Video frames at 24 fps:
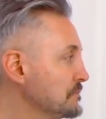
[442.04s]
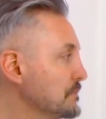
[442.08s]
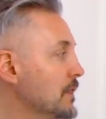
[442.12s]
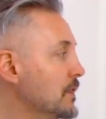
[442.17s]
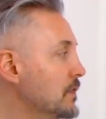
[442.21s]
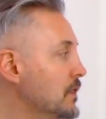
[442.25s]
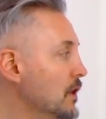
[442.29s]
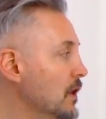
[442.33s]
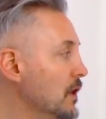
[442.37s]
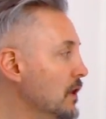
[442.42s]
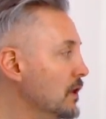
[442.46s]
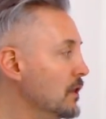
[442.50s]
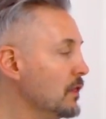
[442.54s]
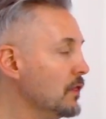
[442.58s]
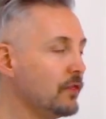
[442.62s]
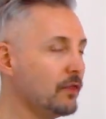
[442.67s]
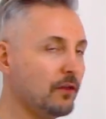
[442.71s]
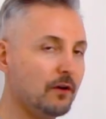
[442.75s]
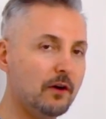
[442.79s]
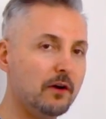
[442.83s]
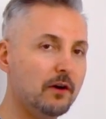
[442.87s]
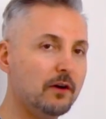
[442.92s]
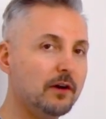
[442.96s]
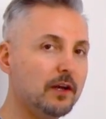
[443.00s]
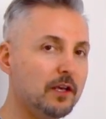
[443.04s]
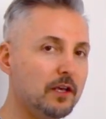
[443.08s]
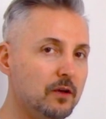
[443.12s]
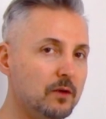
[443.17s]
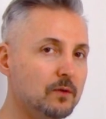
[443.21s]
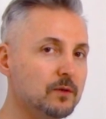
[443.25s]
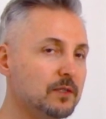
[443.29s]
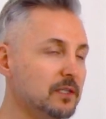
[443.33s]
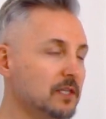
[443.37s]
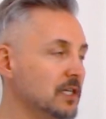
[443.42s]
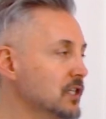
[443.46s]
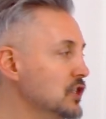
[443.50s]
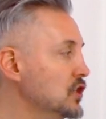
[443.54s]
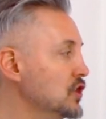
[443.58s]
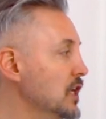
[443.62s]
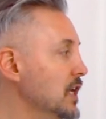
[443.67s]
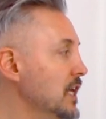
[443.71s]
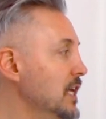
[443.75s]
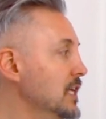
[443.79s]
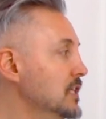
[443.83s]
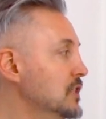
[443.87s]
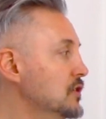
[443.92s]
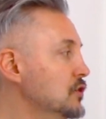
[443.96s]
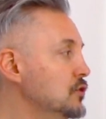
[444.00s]
The third
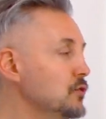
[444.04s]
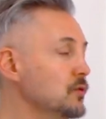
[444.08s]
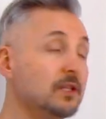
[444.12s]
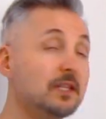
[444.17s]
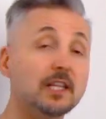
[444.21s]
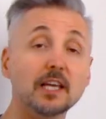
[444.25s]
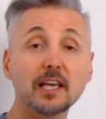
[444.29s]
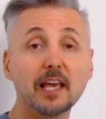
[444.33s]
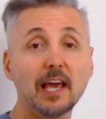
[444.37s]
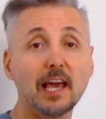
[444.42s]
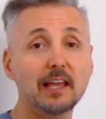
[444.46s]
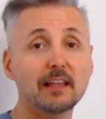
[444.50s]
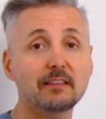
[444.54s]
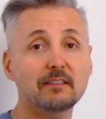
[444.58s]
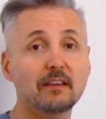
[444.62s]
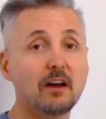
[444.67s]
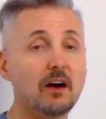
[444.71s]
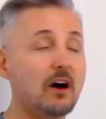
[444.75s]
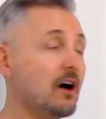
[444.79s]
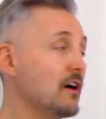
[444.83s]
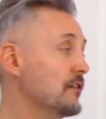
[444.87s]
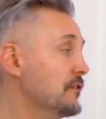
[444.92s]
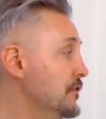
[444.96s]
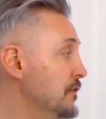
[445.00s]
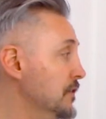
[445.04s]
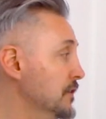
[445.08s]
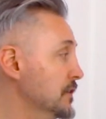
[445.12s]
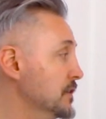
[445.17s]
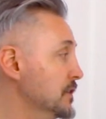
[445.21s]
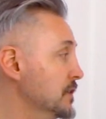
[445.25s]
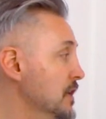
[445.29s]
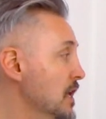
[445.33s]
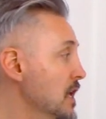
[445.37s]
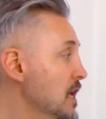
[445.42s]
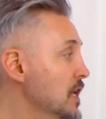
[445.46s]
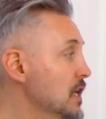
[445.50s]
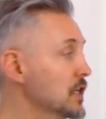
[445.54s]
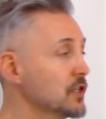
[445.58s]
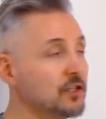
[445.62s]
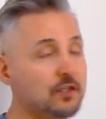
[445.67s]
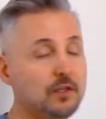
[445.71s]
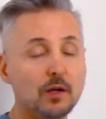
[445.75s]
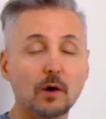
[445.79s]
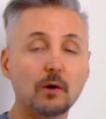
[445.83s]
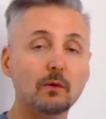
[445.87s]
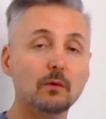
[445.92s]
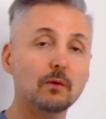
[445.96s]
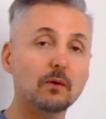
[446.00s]
usage is to indicate offers.
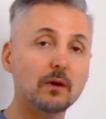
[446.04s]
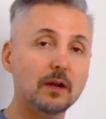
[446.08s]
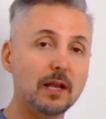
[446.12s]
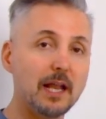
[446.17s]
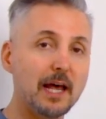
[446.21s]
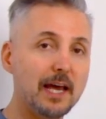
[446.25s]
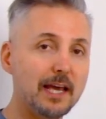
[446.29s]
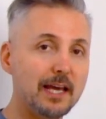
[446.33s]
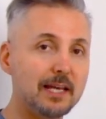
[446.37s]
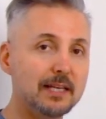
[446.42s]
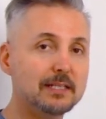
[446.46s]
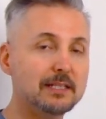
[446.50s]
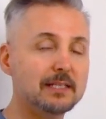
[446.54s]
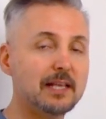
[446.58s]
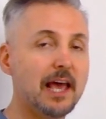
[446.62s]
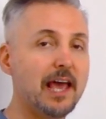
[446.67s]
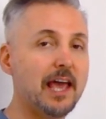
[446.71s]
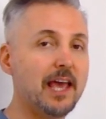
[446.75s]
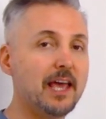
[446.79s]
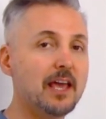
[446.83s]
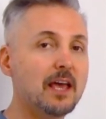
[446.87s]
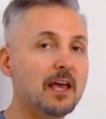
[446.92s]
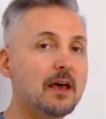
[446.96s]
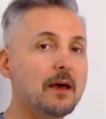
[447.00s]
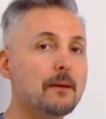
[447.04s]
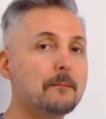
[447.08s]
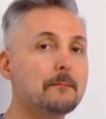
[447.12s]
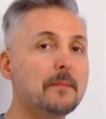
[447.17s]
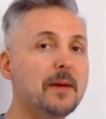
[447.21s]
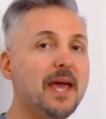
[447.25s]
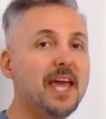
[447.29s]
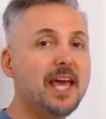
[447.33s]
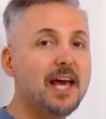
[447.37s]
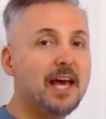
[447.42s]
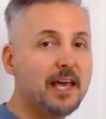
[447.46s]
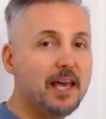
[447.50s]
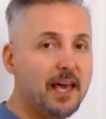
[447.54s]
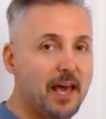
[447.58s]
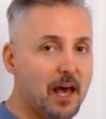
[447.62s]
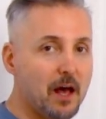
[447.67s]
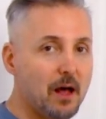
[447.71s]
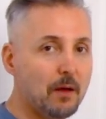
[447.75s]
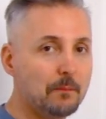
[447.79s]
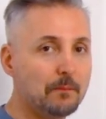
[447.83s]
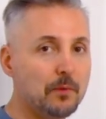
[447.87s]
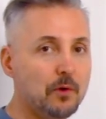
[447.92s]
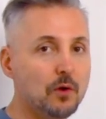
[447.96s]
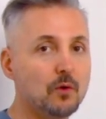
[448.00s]
So, like I say, may I
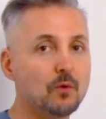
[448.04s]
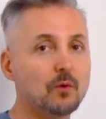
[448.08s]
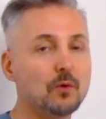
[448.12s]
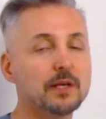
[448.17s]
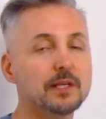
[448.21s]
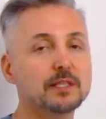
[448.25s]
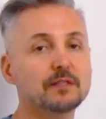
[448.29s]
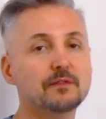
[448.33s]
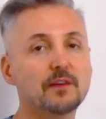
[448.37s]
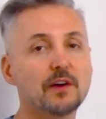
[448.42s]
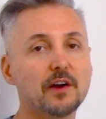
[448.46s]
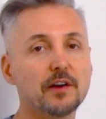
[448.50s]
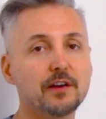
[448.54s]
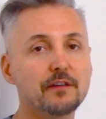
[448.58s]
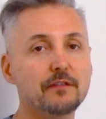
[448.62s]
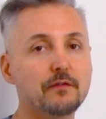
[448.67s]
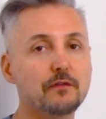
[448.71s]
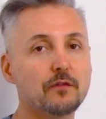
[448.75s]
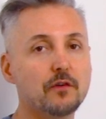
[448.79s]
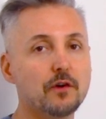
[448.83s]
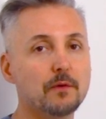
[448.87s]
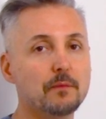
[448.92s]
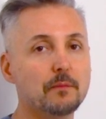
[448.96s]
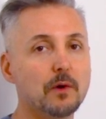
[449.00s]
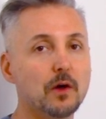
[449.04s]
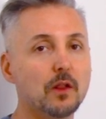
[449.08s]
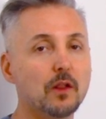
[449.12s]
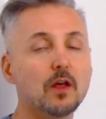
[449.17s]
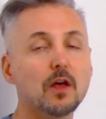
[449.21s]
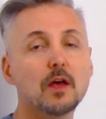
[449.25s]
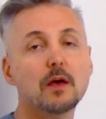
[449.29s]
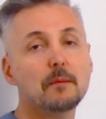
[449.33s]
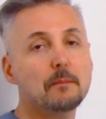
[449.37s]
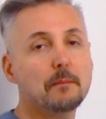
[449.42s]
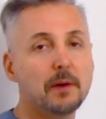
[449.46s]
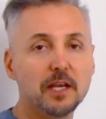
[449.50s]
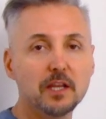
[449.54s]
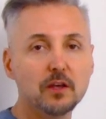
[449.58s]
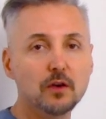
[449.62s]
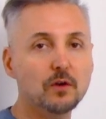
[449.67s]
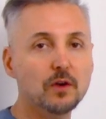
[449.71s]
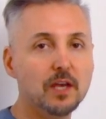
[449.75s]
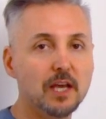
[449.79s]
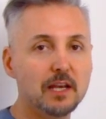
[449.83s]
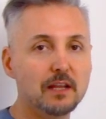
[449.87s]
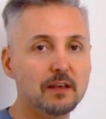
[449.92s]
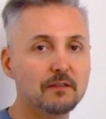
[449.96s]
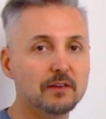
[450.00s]
help you is very formal, but
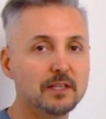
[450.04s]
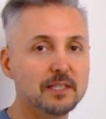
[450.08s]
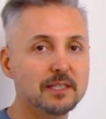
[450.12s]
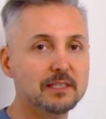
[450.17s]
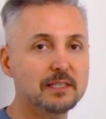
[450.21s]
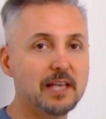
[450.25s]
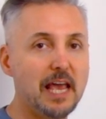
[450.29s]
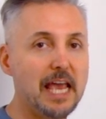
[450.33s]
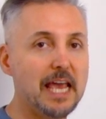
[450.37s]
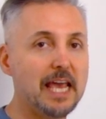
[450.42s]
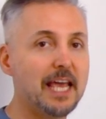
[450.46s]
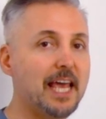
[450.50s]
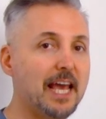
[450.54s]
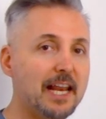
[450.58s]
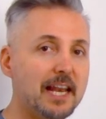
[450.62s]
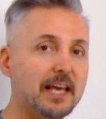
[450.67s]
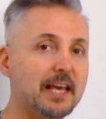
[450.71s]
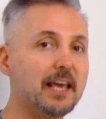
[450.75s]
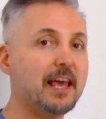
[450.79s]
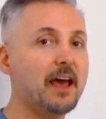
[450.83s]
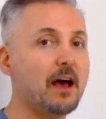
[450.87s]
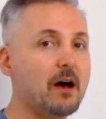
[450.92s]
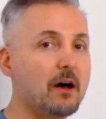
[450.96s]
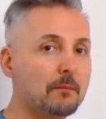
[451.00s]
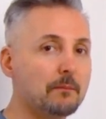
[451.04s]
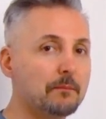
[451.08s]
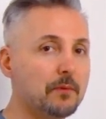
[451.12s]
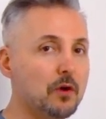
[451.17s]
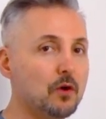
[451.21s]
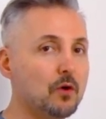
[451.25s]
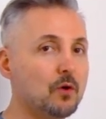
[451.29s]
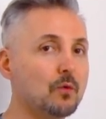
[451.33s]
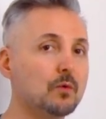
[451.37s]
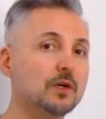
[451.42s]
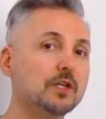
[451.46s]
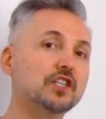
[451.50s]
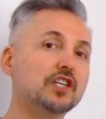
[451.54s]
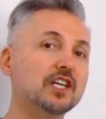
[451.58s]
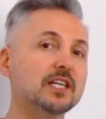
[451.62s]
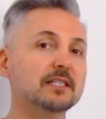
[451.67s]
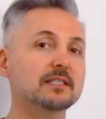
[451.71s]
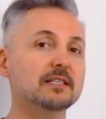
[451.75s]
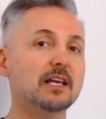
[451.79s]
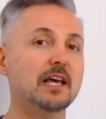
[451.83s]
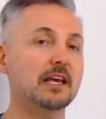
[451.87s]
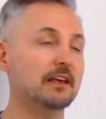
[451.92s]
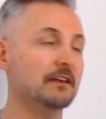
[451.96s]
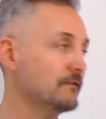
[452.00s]
you can even say, can I help you, which
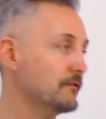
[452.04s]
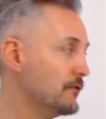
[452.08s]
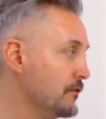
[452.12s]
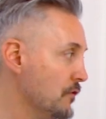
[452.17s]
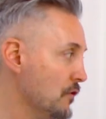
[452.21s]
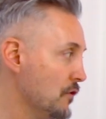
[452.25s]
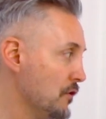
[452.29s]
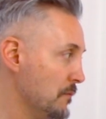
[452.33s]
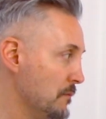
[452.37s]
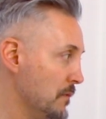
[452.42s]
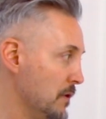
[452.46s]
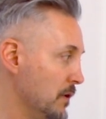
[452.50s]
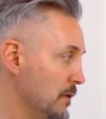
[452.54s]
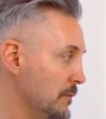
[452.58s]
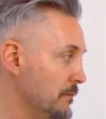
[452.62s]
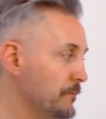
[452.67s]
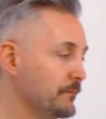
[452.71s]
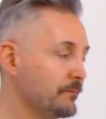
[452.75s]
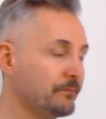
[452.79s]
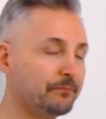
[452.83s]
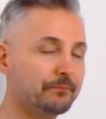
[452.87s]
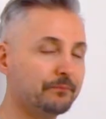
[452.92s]
is informal.